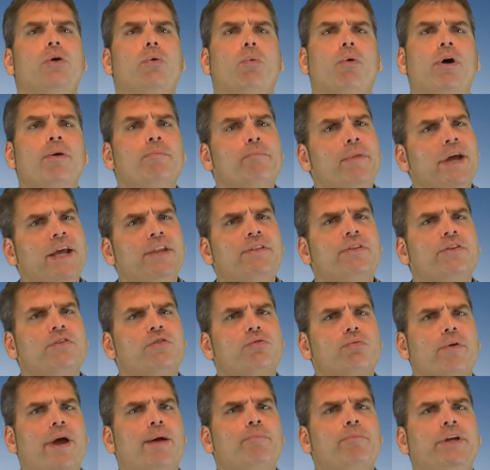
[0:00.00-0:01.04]
What made
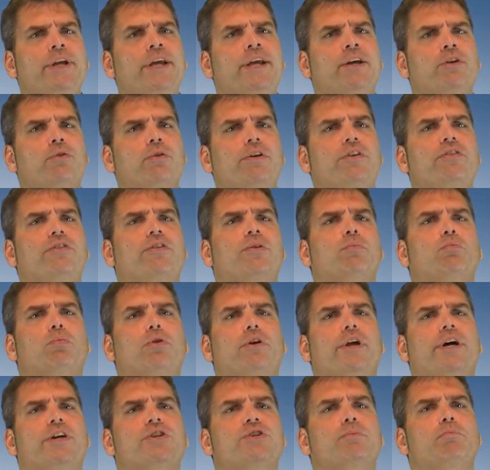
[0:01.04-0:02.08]
this rapid increase in
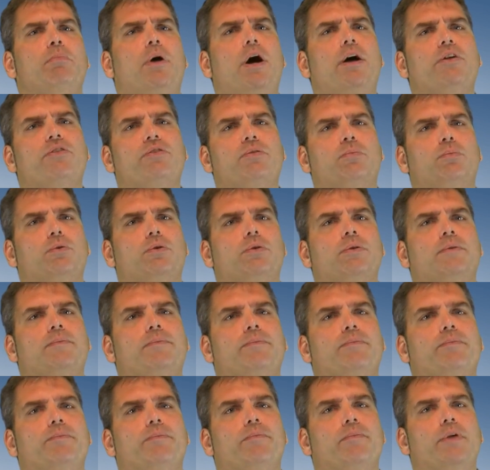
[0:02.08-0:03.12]
production possible?
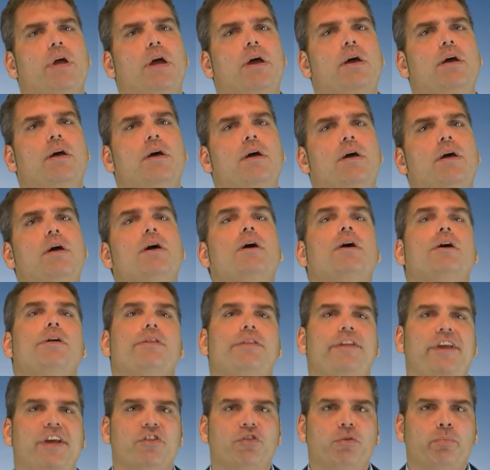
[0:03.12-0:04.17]

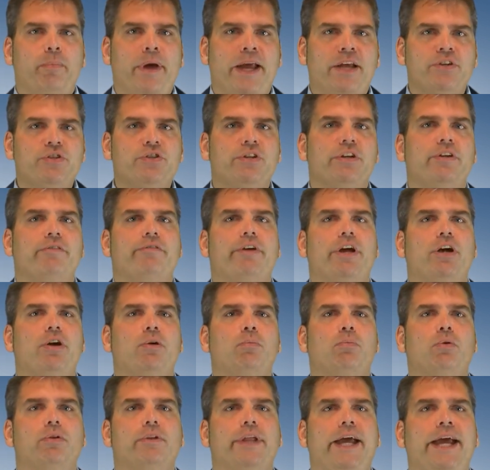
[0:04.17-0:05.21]
The expansion of
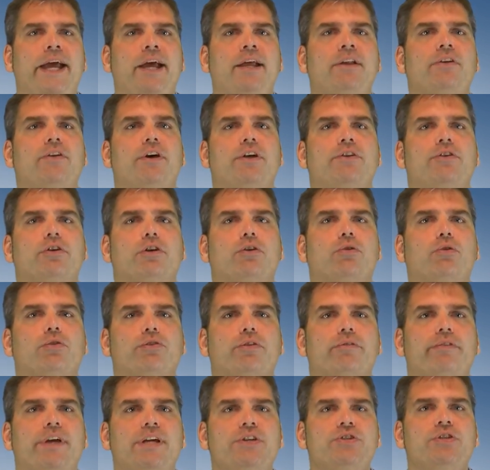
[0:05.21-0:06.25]
arable land under
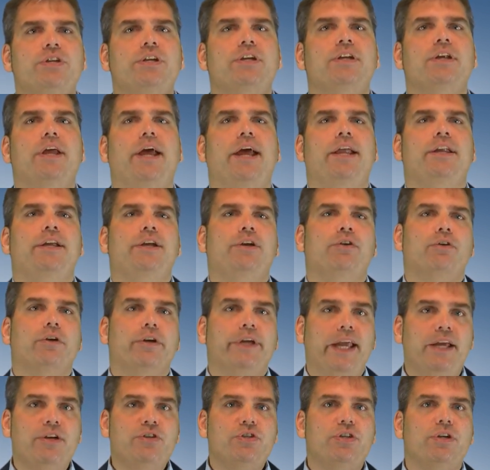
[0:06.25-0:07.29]
cultivation and
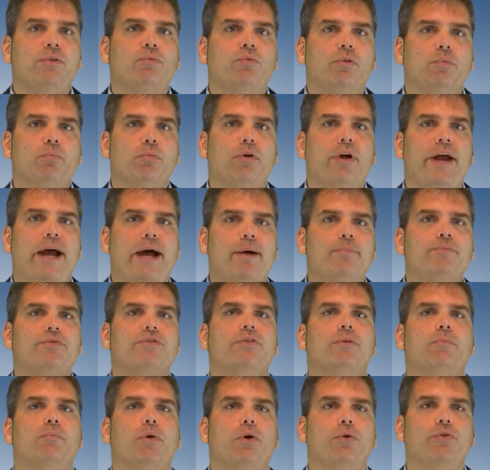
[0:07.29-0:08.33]
irrigation were perhaps
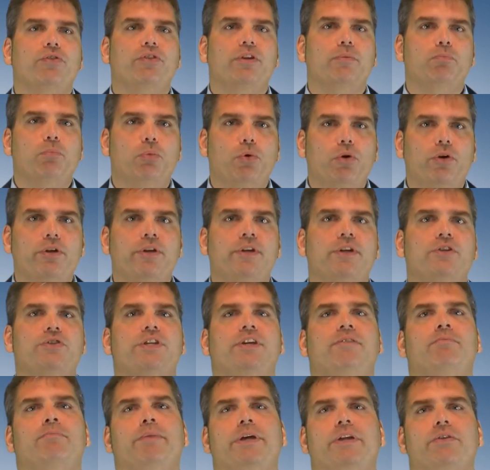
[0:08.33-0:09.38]
the most important
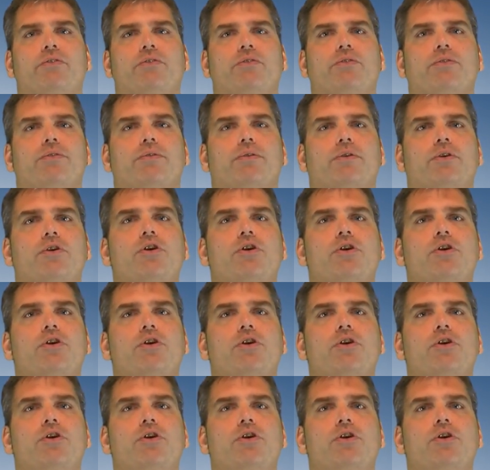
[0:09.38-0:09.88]
achievements.